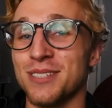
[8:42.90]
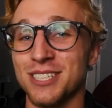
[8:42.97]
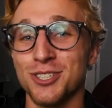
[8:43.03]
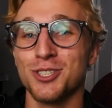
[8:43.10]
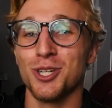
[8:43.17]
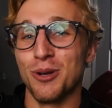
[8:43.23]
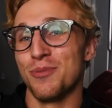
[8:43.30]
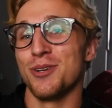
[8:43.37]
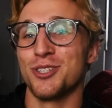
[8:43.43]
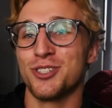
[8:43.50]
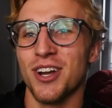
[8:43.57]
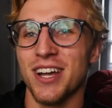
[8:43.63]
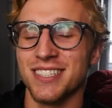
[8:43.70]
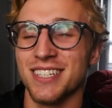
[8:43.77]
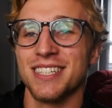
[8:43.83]
But still shoot me your
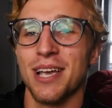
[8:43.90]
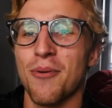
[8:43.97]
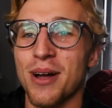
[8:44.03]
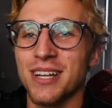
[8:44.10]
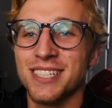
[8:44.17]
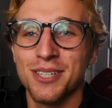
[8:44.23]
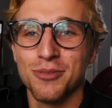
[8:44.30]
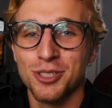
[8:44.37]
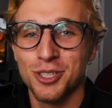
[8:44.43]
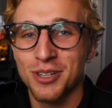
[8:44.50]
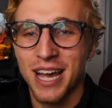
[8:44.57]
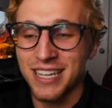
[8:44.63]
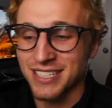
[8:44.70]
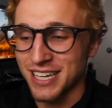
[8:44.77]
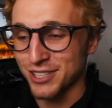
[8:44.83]
trades because I want to see what
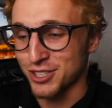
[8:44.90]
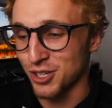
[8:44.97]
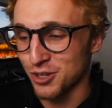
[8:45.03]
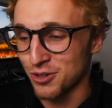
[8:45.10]
you guys get